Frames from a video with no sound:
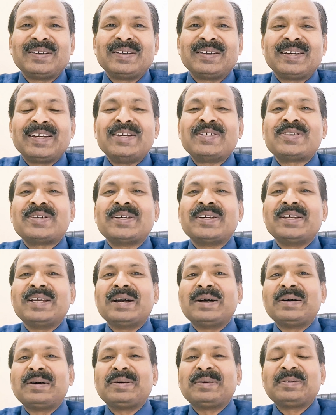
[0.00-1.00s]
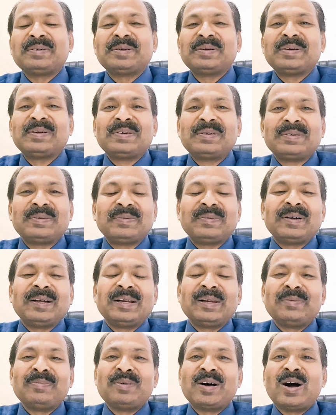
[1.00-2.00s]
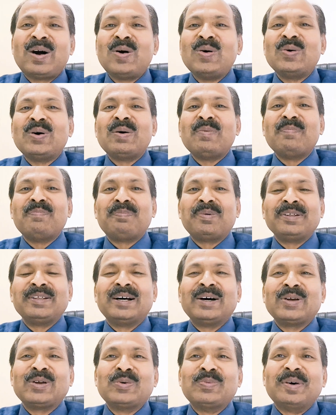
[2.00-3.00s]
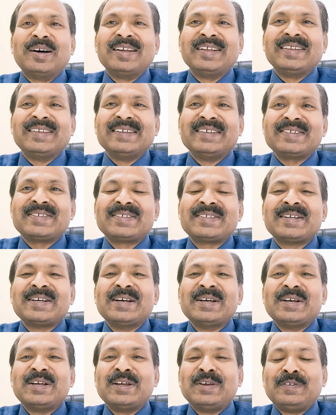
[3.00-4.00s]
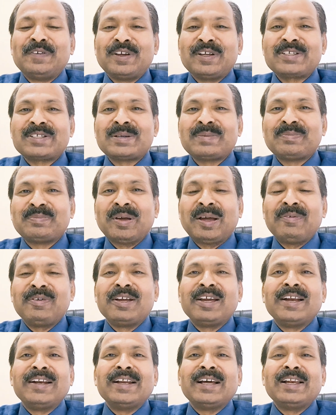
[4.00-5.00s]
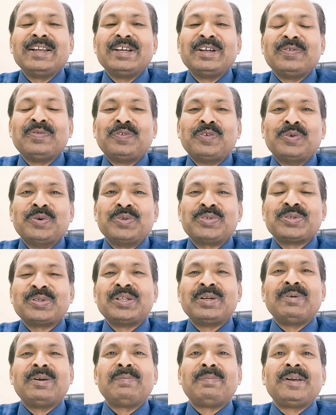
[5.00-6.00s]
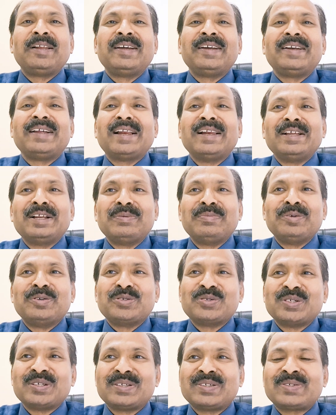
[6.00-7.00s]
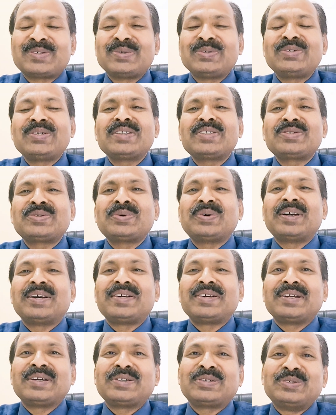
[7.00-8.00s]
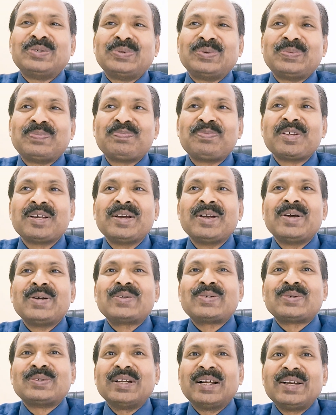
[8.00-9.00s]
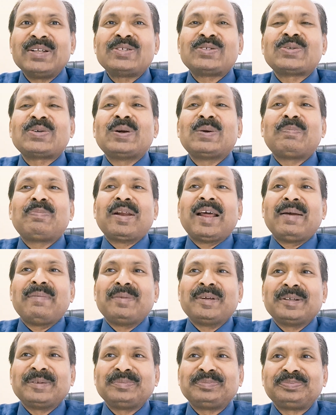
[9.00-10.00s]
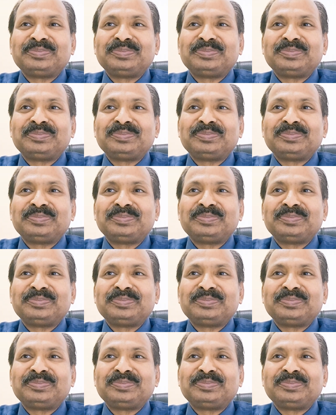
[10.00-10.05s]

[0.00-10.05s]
Kesariya, Alam Aao Hum Padharo Mare Desh. If you are having Italian food, so they will play Italian music. So just to attract you. So that is called priming.